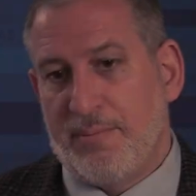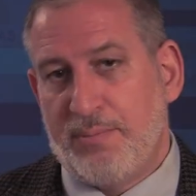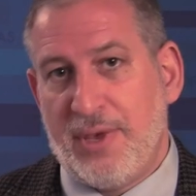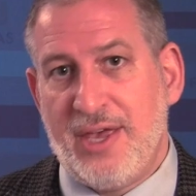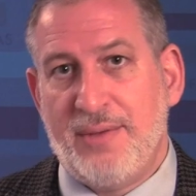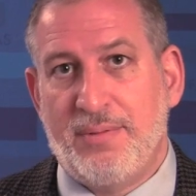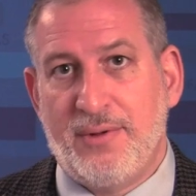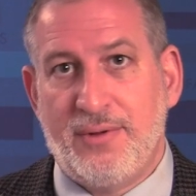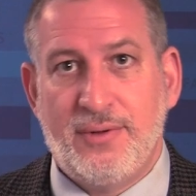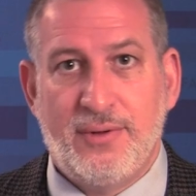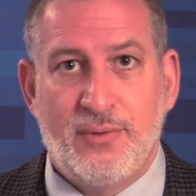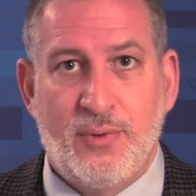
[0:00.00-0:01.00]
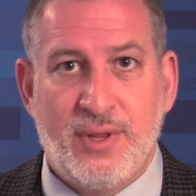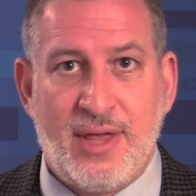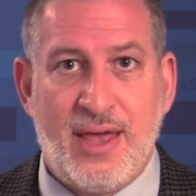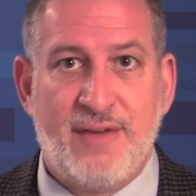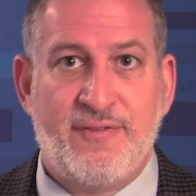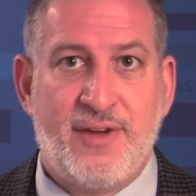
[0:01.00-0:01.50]
People with
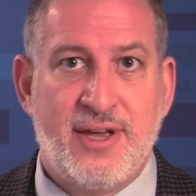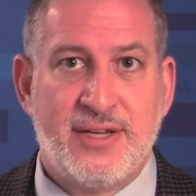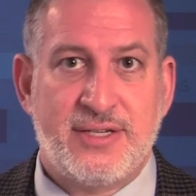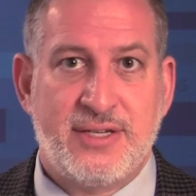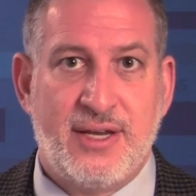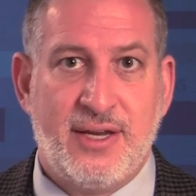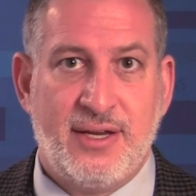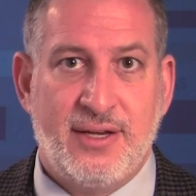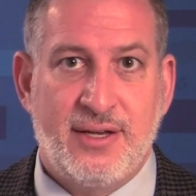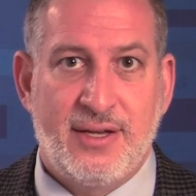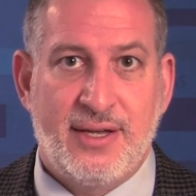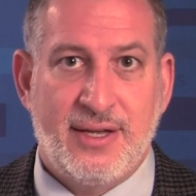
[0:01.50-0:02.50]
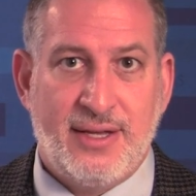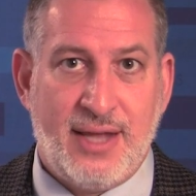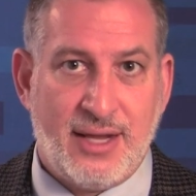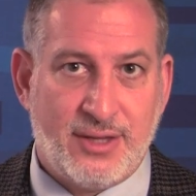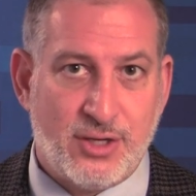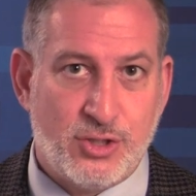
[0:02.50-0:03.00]
F A S D
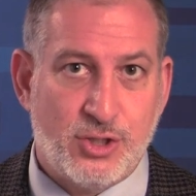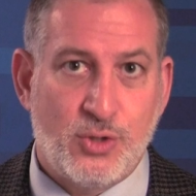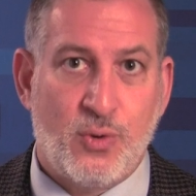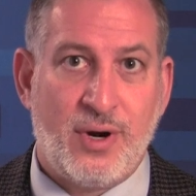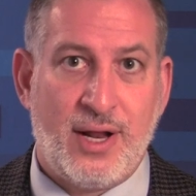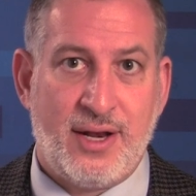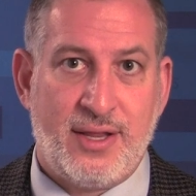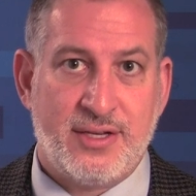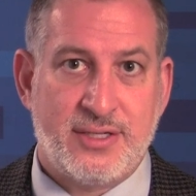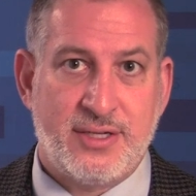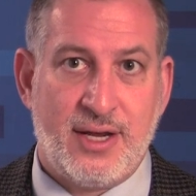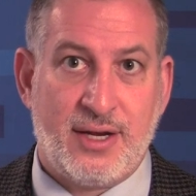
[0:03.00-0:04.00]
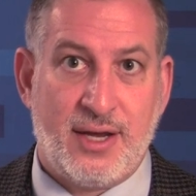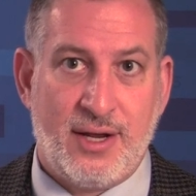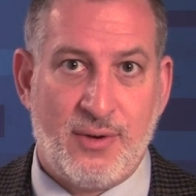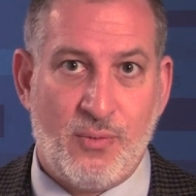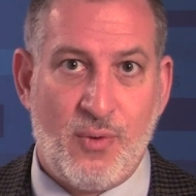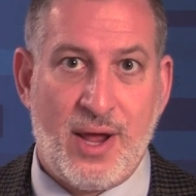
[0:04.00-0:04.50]
get the short end of the stick in
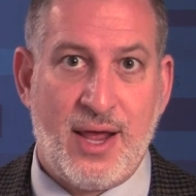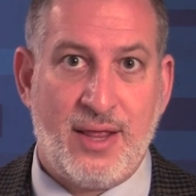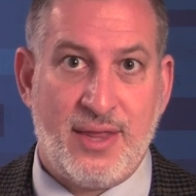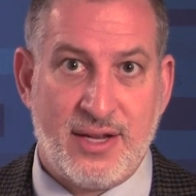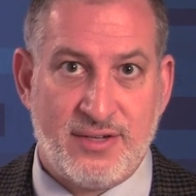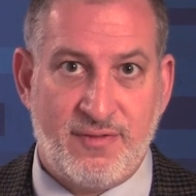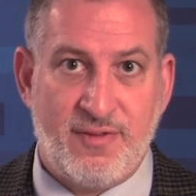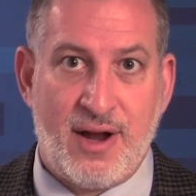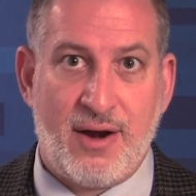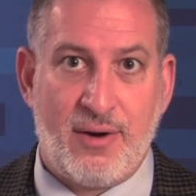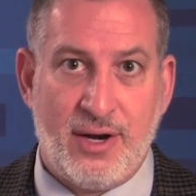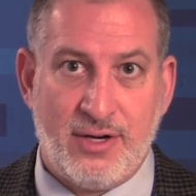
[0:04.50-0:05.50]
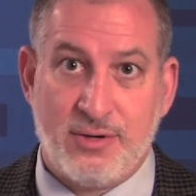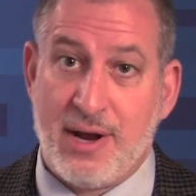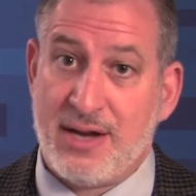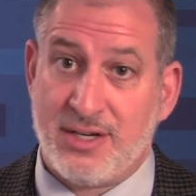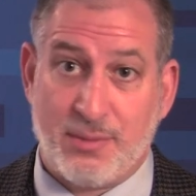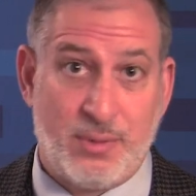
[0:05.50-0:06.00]
a way that's very
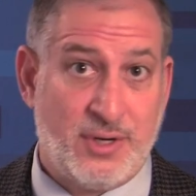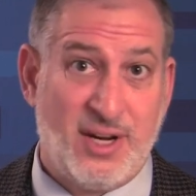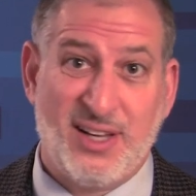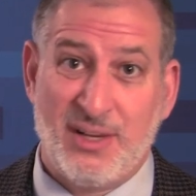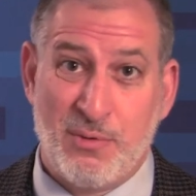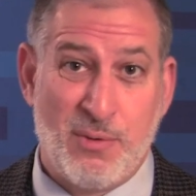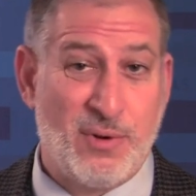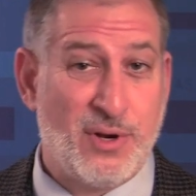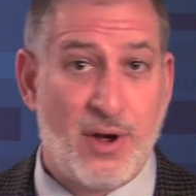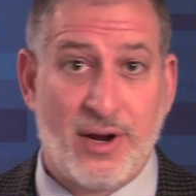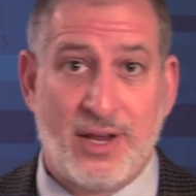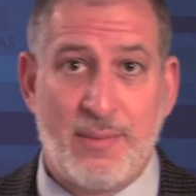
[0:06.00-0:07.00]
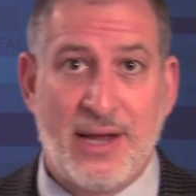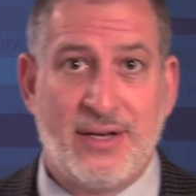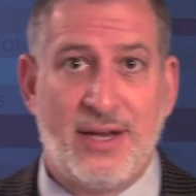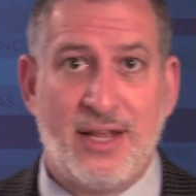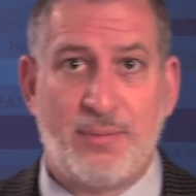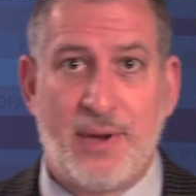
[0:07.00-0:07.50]
tragic, particularly when we're talking about
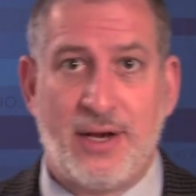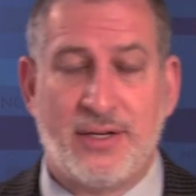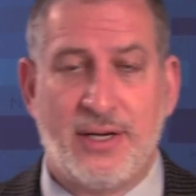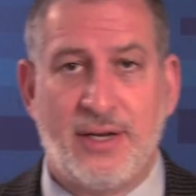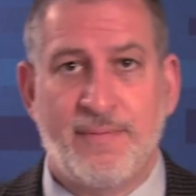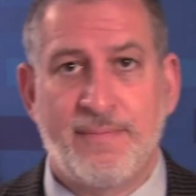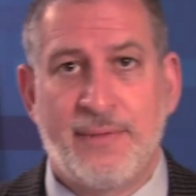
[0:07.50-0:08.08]
death penalty.